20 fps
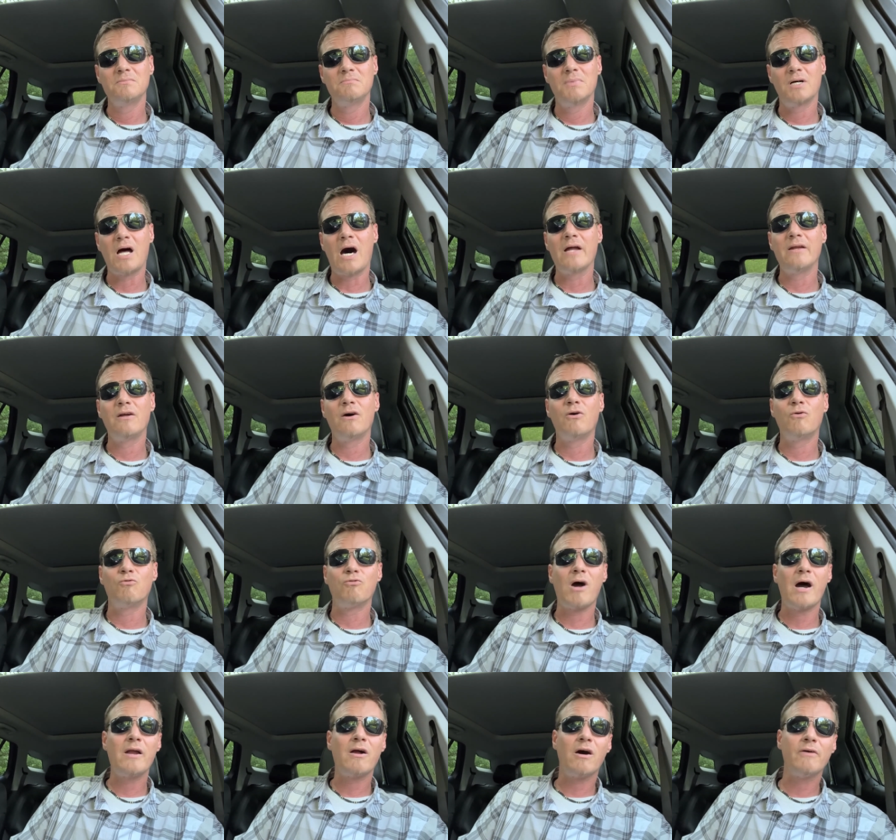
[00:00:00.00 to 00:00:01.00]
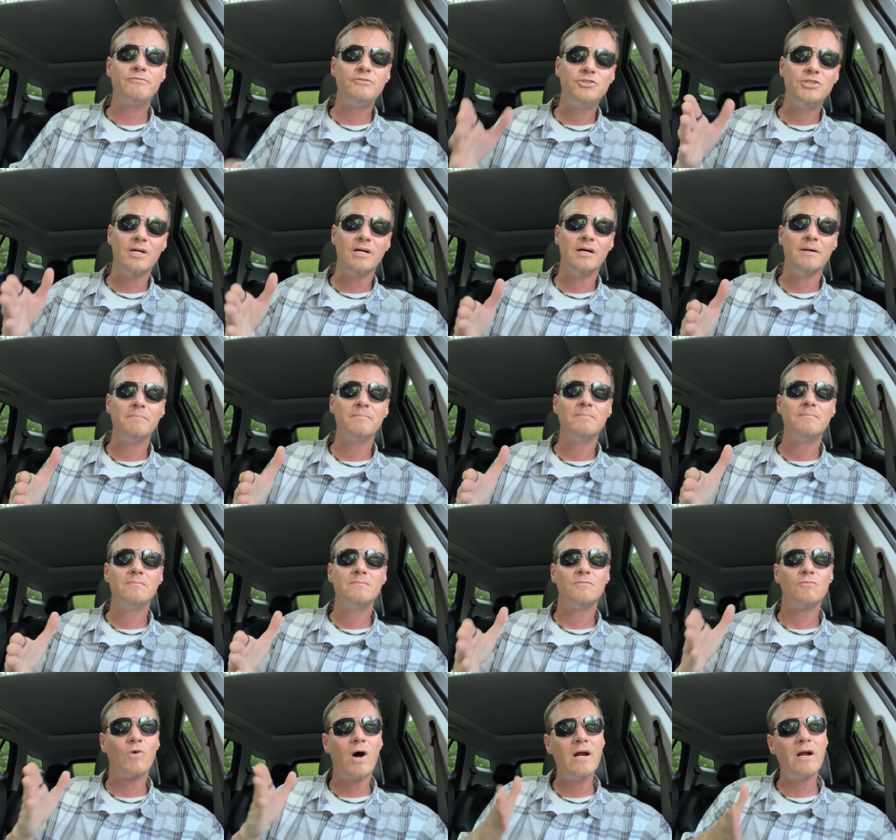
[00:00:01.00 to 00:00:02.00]
But I know right off jump,
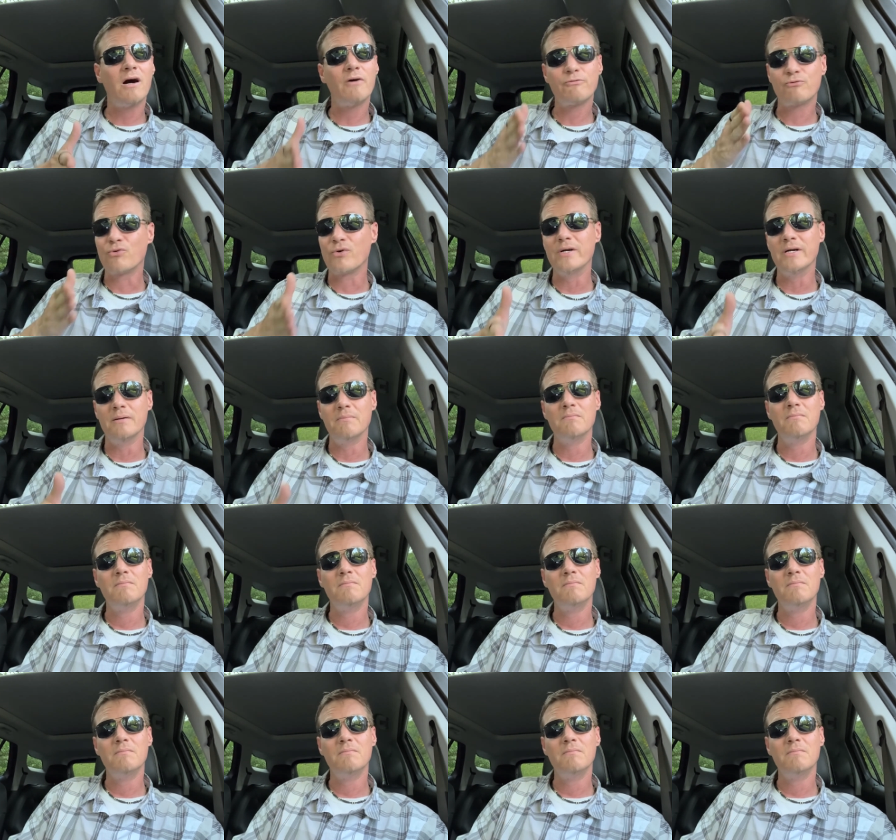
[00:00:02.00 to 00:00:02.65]
right off rip,